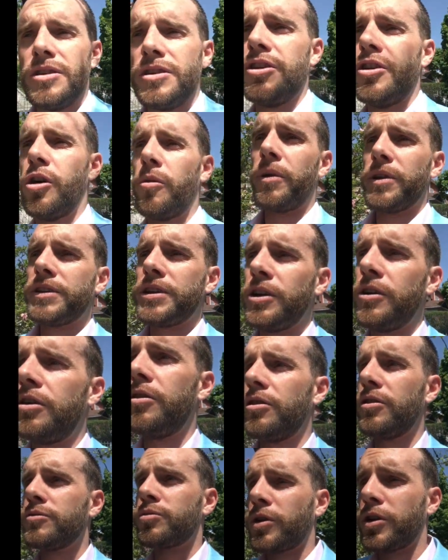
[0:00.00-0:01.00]

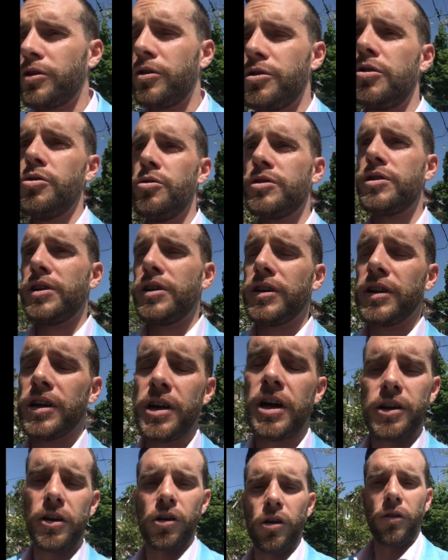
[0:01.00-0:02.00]
materials, what you're using
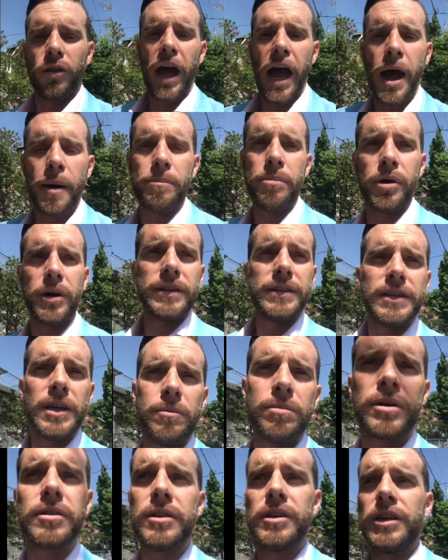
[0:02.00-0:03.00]
and all that, but
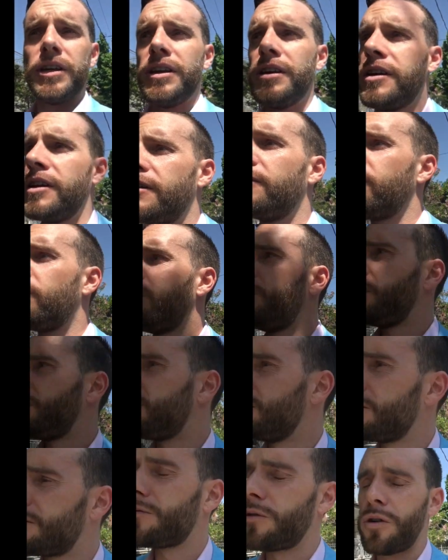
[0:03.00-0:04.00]
typically, for
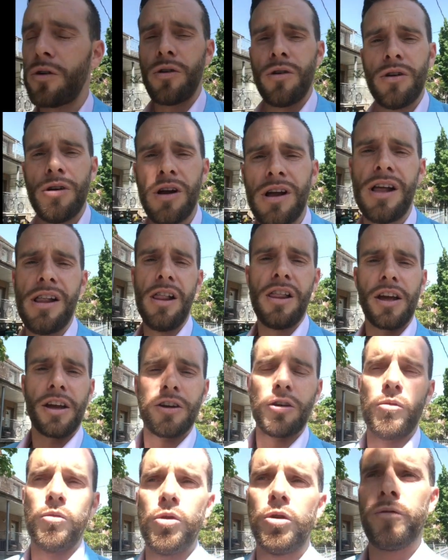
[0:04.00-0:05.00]
instance, for like
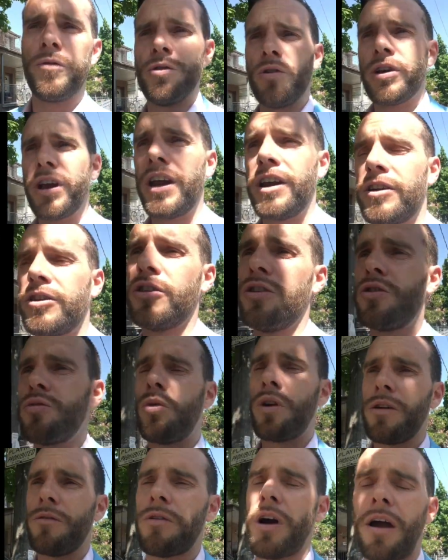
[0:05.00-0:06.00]
your roof, you'll get a good
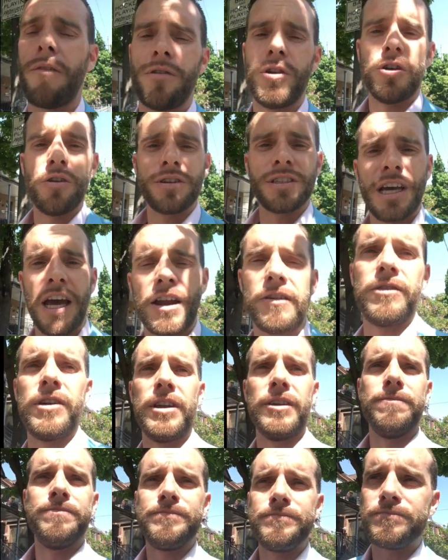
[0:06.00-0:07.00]
25 years out of
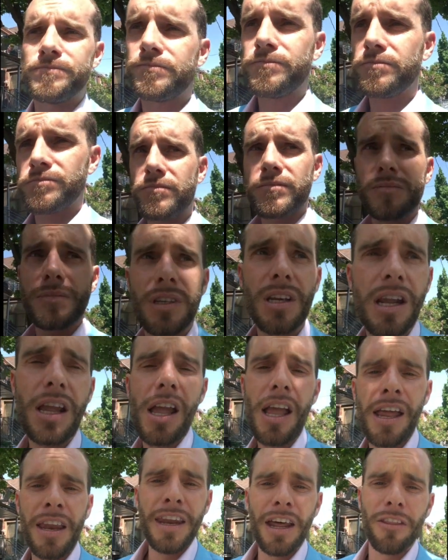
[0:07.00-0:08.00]
it.
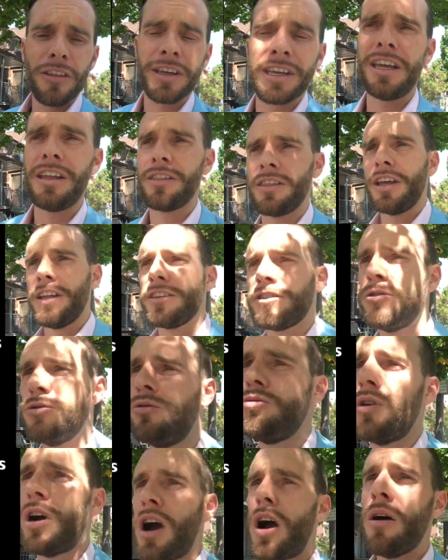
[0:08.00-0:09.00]
Now the key thing
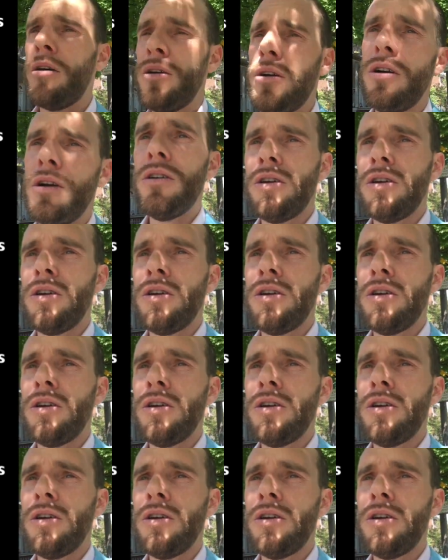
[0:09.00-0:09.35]
to